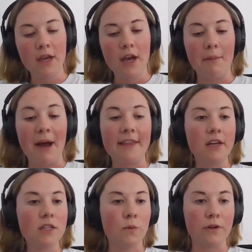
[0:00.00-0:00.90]
I think
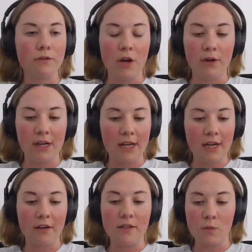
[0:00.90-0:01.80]
it's worth noting
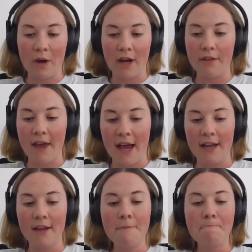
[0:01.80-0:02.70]
here as well
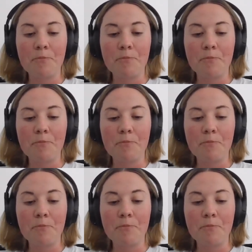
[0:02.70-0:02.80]
that